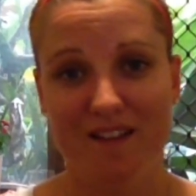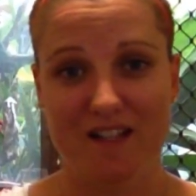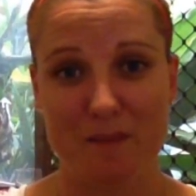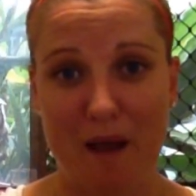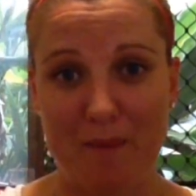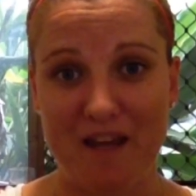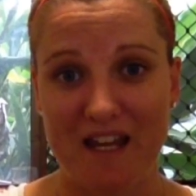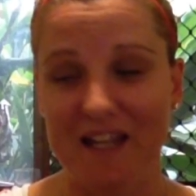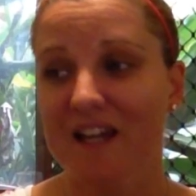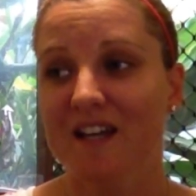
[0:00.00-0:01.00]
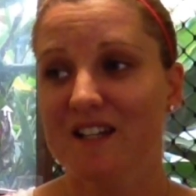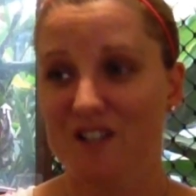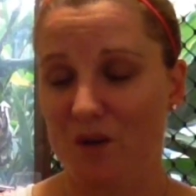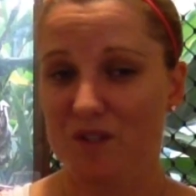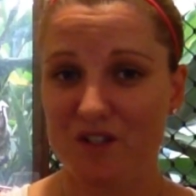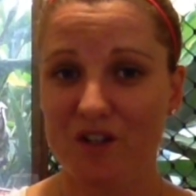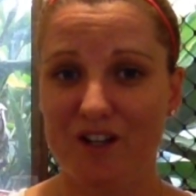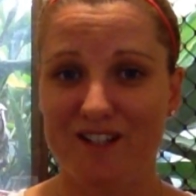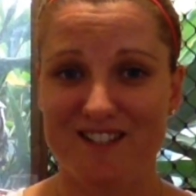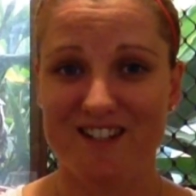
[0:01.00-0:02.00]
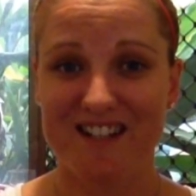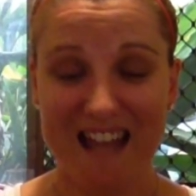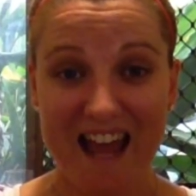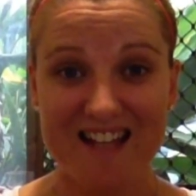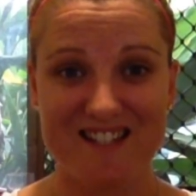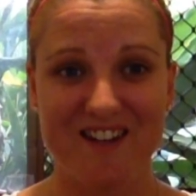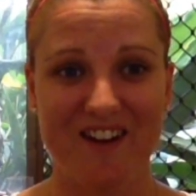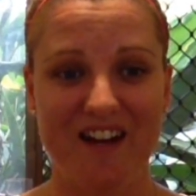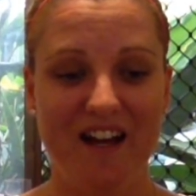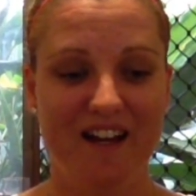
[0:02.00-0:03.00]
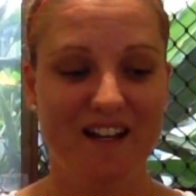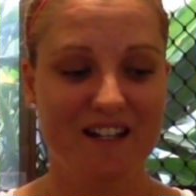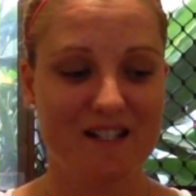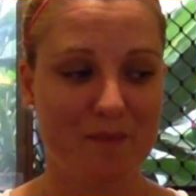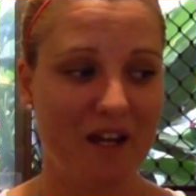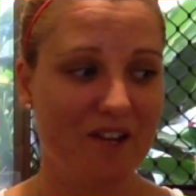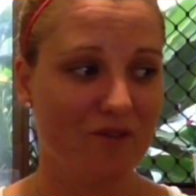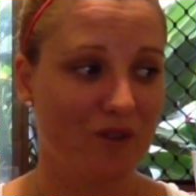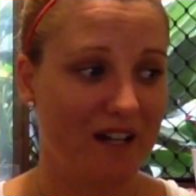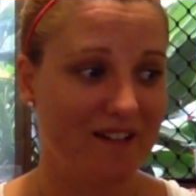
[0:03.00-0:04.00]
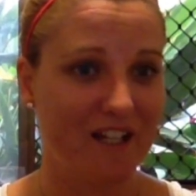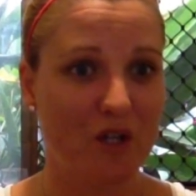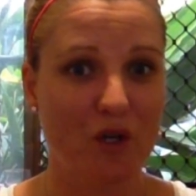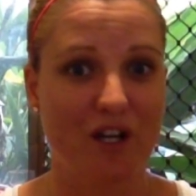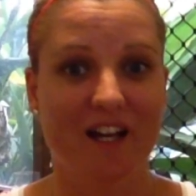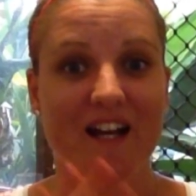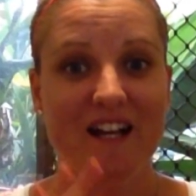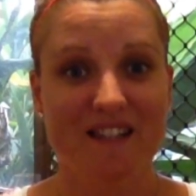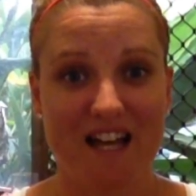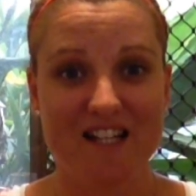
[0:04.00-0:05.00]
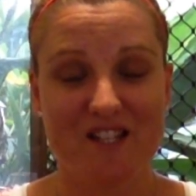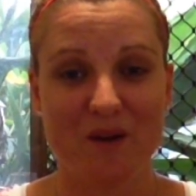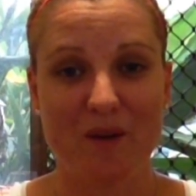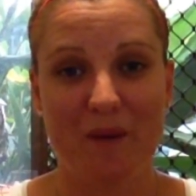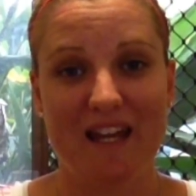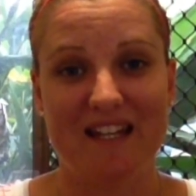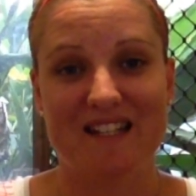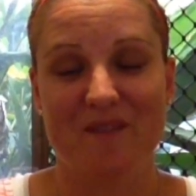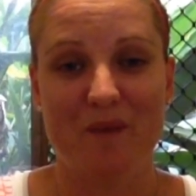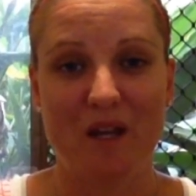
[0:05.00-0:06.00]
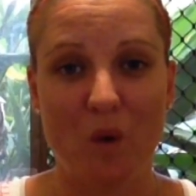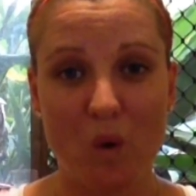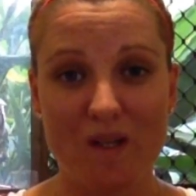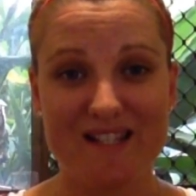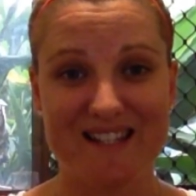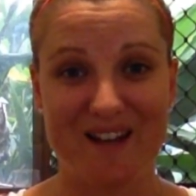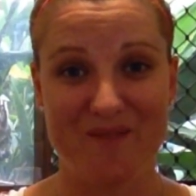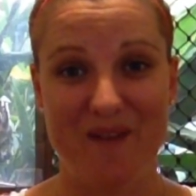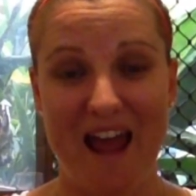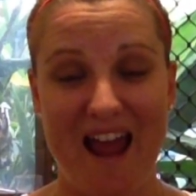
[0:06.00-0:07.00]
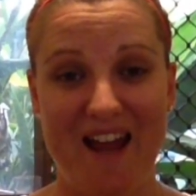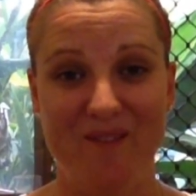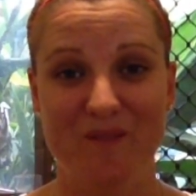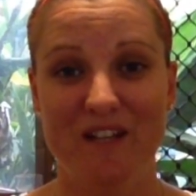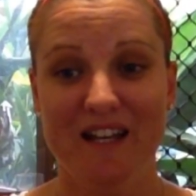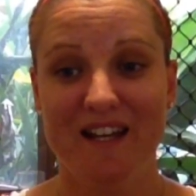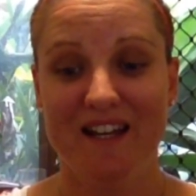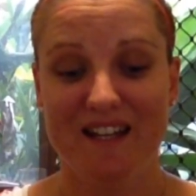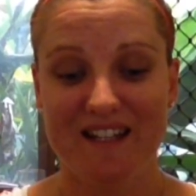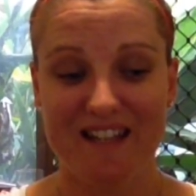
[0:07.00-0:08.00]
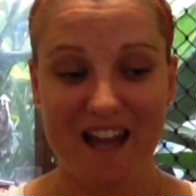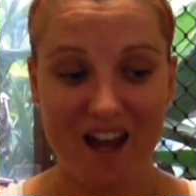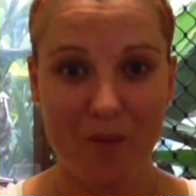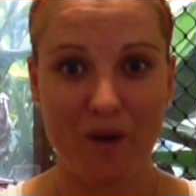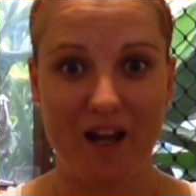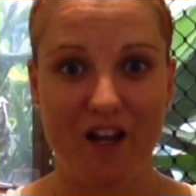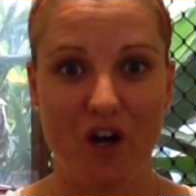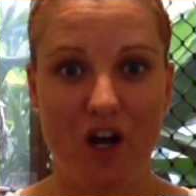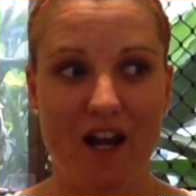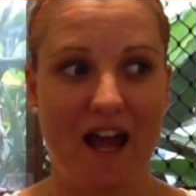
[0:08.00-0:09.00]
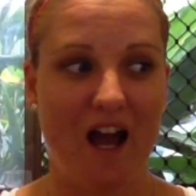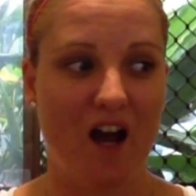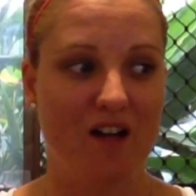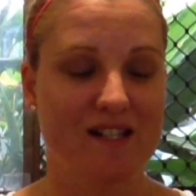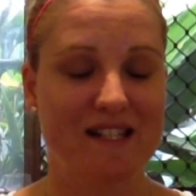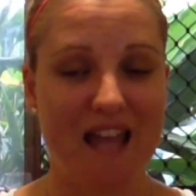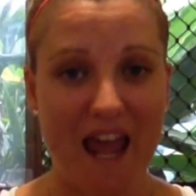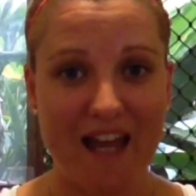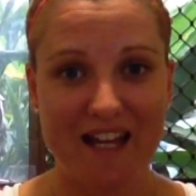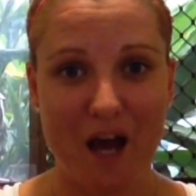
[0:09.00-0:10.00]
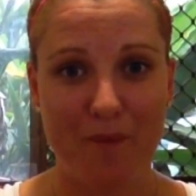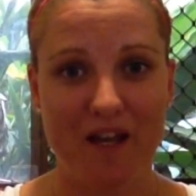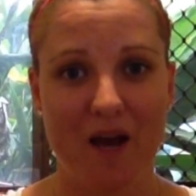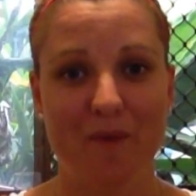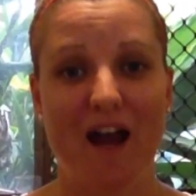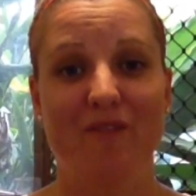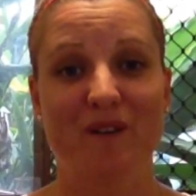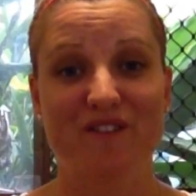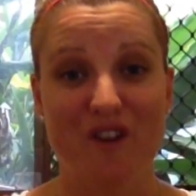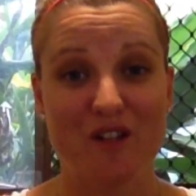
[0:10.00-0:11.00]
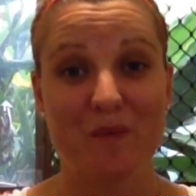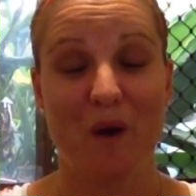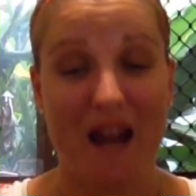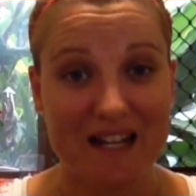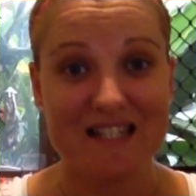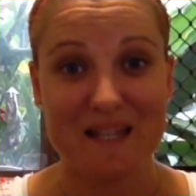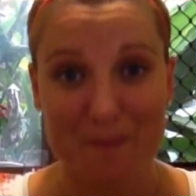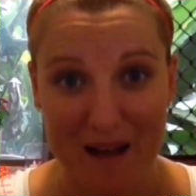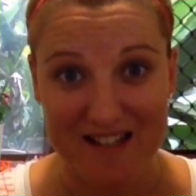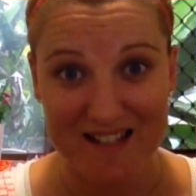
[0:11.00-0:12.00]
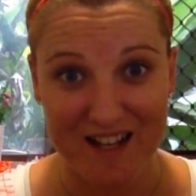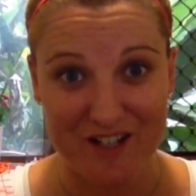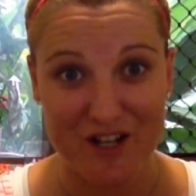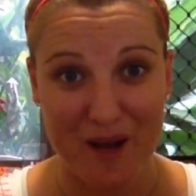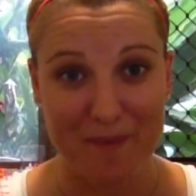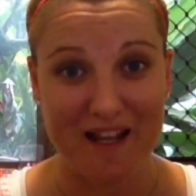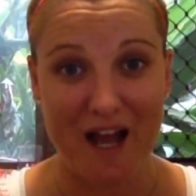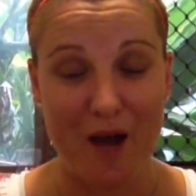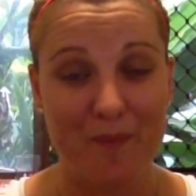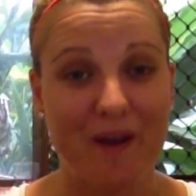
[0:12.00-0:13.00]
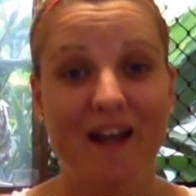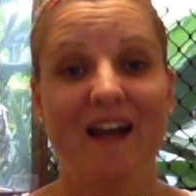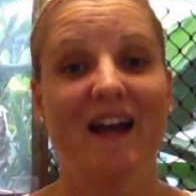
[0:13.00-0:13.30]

that's about me. So it was good. So yeah, so it's been really good. Last 3 weeks have been awesome, and yeah, we've got our scan coming up. I have my first pregnancy massage coming up.